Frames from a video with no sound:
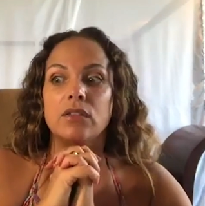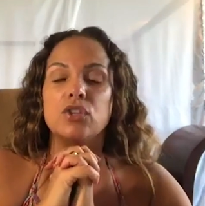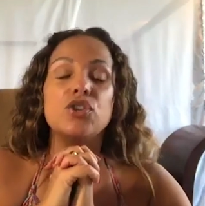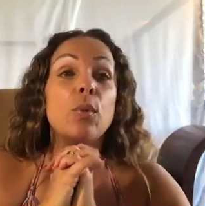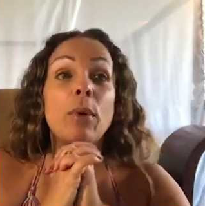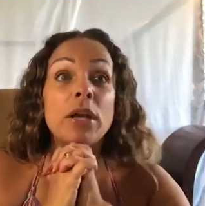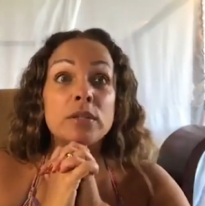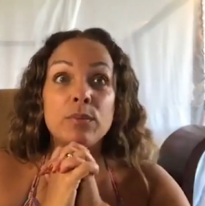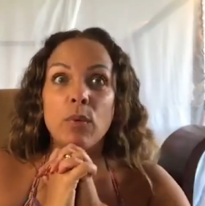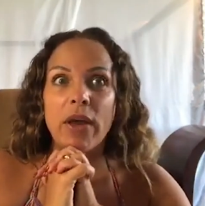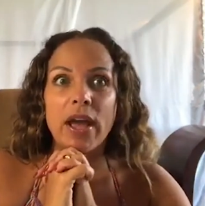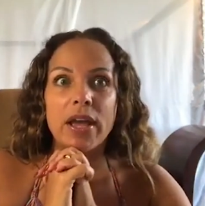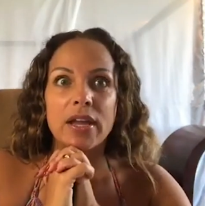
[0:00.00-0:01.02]
There's no
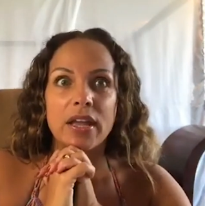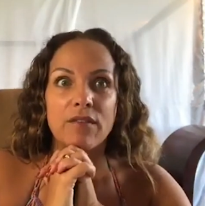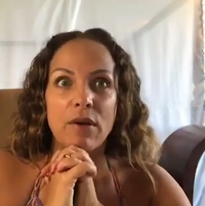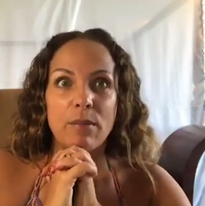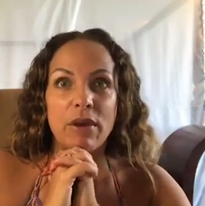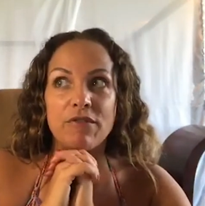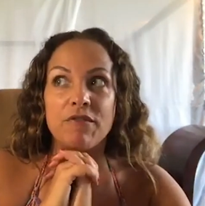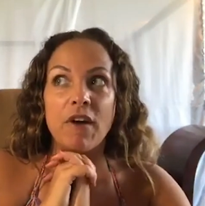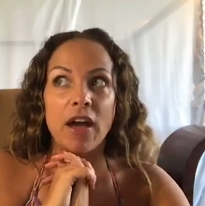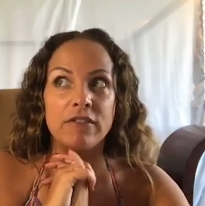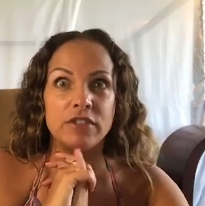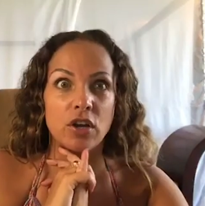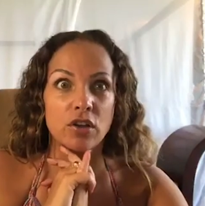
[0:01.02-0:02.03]
possible way I could give up my
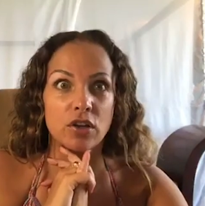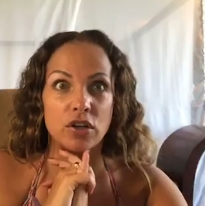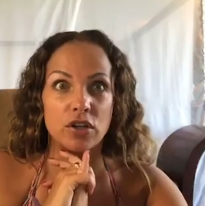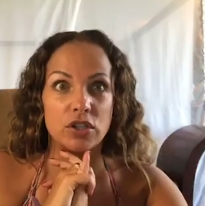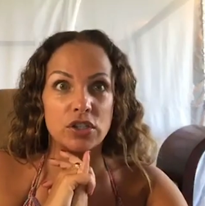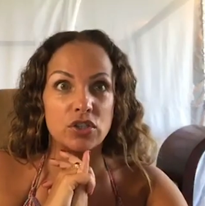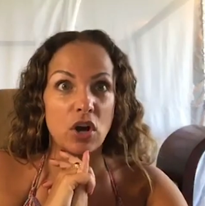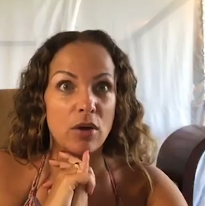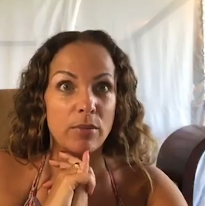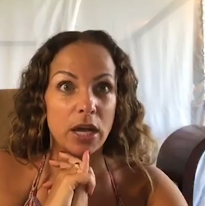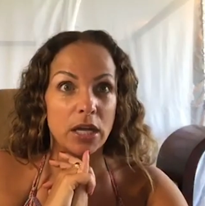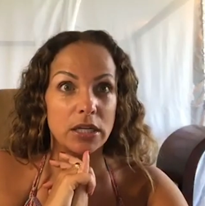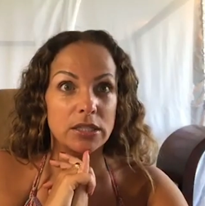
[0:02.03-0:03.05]
$5
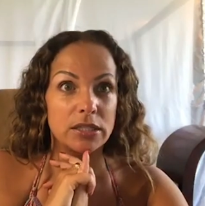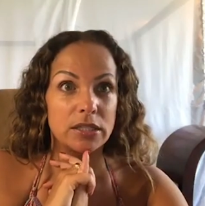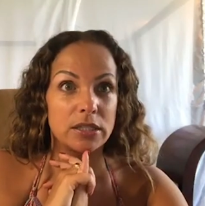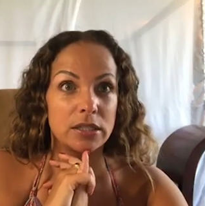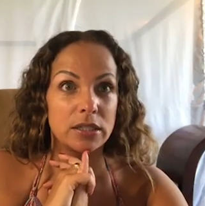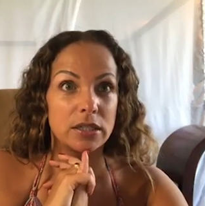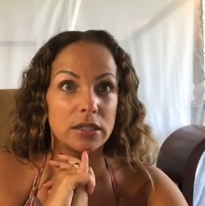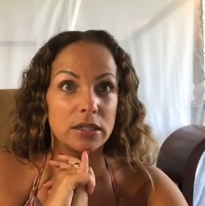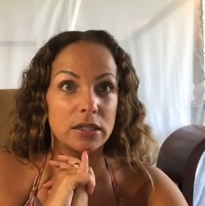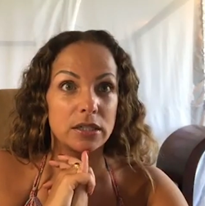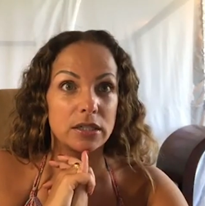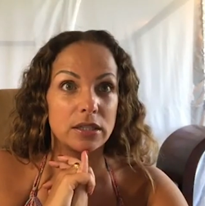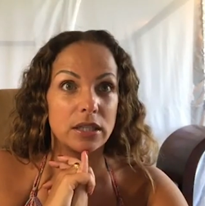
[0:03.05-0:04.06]
Starbucks
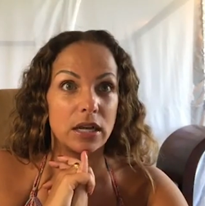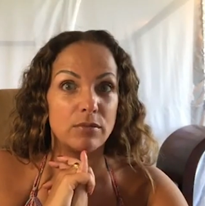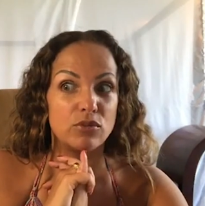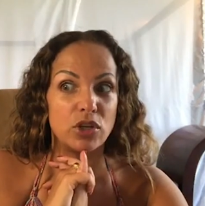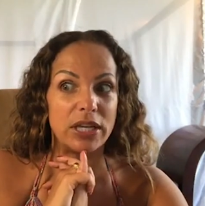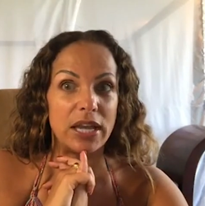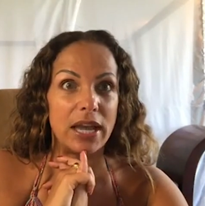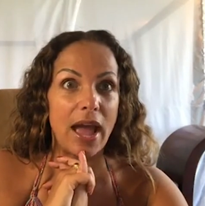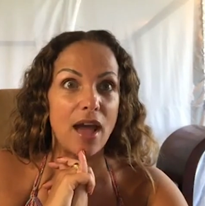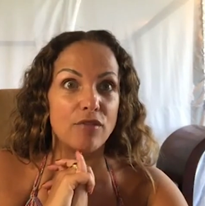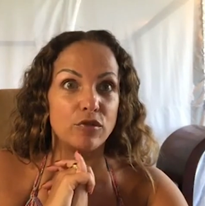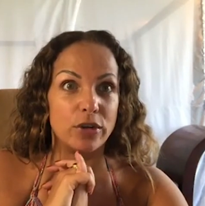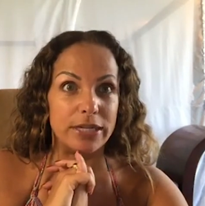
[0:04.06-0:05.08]
that I'm drinking
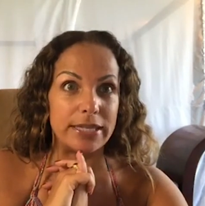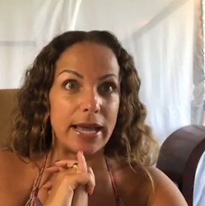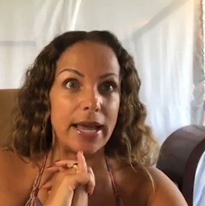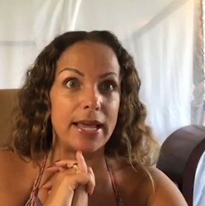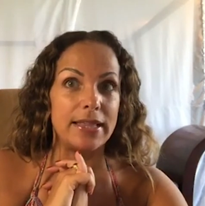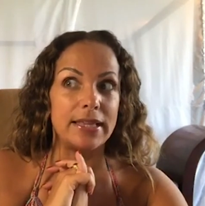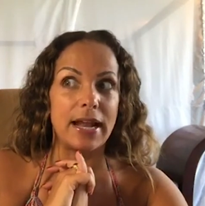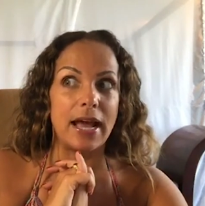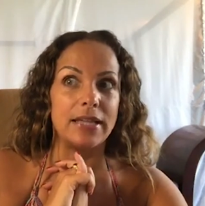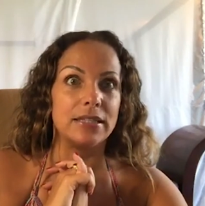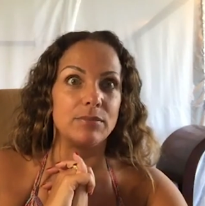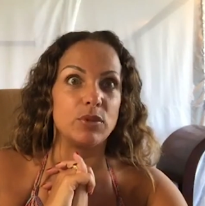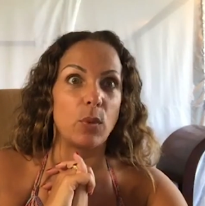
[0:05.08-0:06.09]
every day that
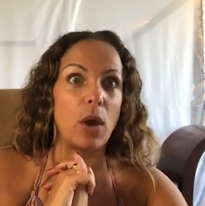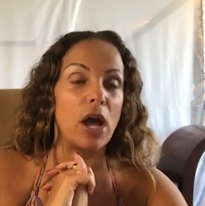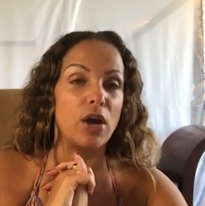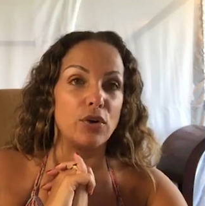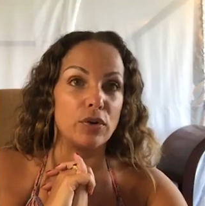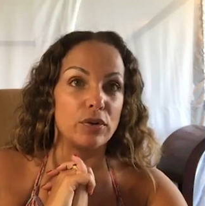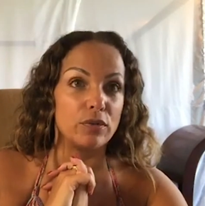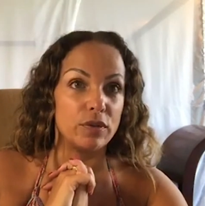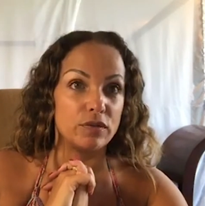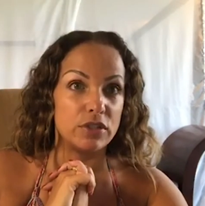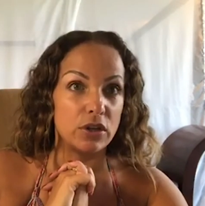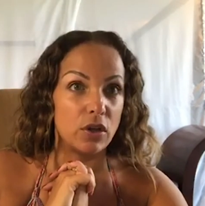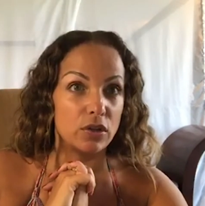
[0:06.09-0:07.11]
adds up to
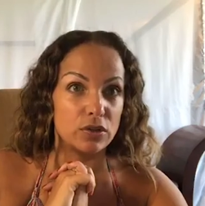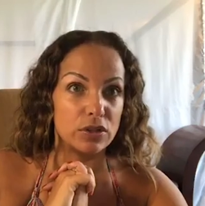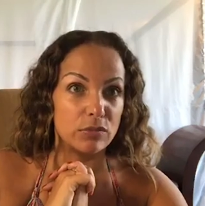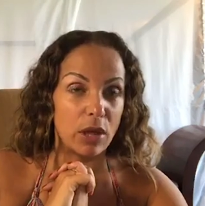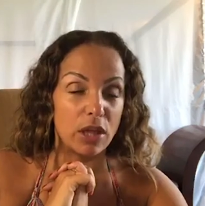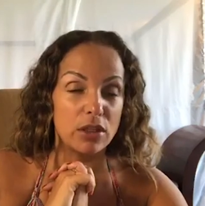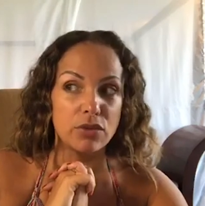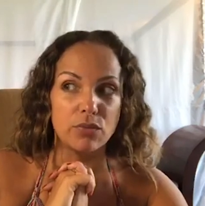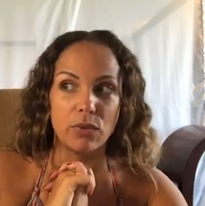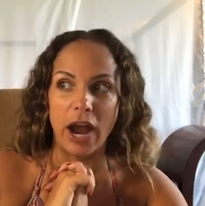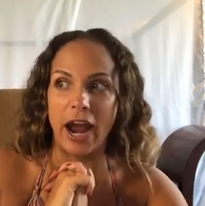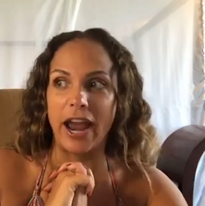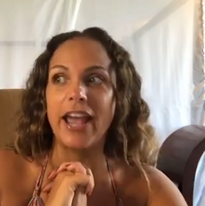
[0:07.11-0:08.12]
$150 a month,
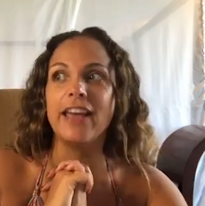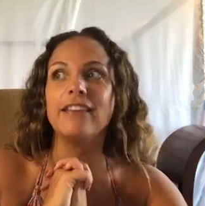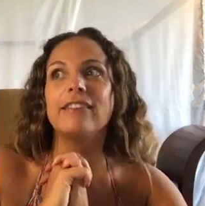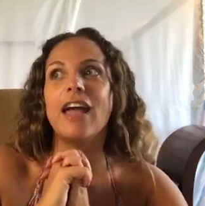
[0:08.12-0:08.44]
right?